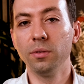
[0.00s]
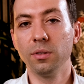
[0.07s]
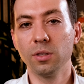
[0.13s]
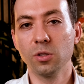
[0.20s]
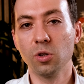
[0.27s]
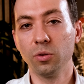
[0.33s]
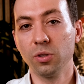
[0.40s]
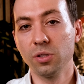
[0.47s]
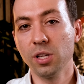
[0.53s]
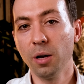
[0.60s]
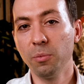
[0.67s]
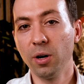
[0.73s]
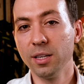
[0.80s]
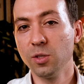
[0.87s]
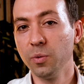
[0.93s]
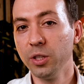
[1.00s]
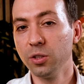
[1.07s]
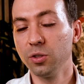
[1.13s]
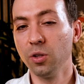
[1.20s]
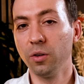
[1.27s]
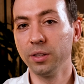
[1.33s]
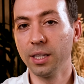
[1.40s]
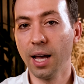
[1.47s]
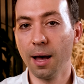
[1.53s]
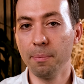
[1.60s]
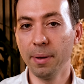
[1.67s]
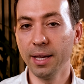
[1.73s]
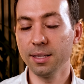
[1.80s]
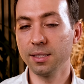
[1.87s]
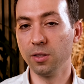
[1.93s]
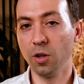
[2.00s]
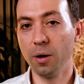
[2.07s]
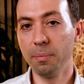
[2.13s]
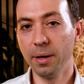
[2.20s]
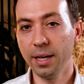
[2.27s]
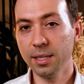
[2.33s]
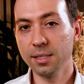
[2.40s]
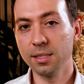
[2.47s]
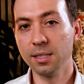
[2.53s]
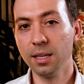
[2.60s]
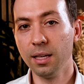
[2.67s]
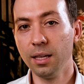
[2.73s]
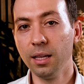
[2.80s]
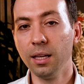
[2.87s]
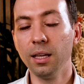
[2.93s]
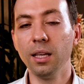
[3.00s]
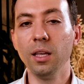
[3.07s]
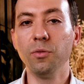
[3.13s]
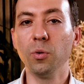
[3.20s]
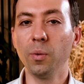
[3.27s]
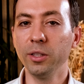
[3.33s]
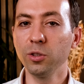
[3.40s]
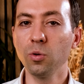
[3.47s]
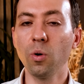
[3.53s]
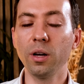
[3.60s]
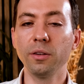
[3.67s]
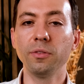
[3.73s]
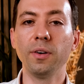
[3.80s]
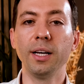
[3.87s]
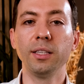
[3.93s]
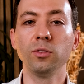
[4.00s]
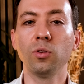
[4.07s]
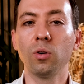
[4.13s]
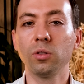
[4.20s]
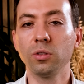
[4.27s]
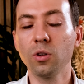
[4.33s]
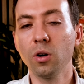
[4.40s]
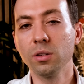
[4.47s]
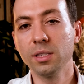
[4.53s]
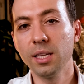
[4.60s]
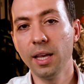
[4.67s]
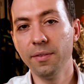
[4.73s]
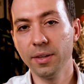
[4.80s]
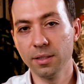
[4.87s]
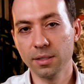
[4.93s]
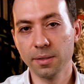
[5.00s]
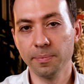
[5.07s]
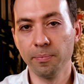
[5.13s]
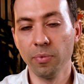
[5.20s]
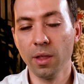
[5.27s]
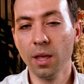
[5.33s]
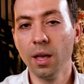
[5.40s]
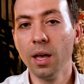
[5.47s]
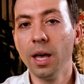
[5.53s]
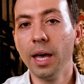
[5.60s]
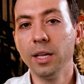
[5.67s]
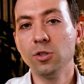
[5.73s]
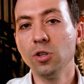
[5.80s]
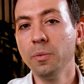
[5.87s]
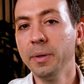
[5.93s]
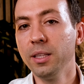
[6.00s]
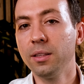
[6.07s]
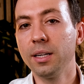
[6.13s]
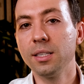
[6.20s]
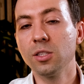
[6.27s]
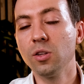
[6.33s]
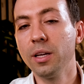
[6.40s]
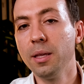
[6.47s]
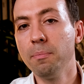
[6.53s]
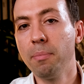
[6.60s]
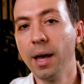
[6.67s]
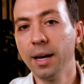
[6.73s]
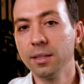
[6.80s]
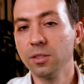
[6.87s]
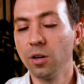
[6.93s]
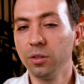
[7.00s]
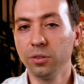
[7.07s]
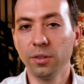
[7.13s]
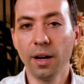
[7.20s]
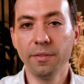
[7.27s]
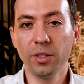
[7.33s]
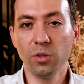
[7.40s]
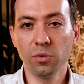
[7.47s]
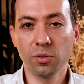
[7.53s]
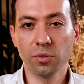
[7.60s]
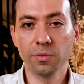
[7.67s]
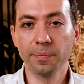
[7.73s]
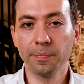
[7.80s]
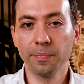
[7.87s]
So to summarize, we need to know the CAPEX and OPEX if you want to quantify the total cost savings, assuming there is no impact on the revenues.